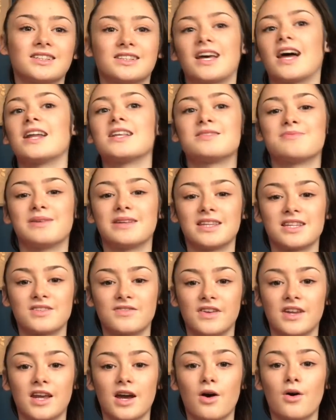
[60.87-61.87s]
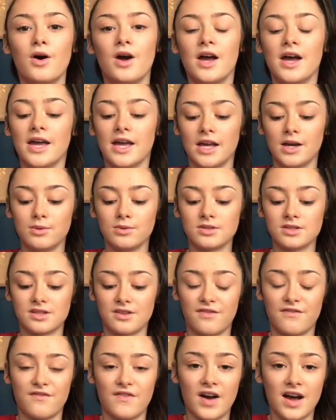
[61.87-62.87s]
decided to make this video, it was
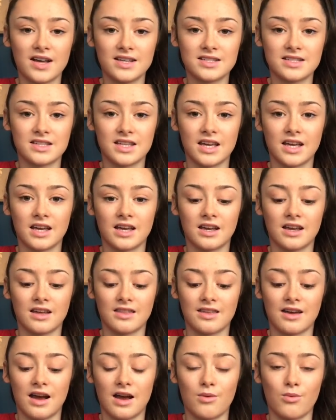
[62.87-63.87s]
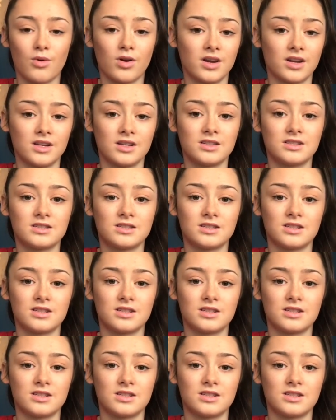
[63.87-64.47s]
the first thing that I wanted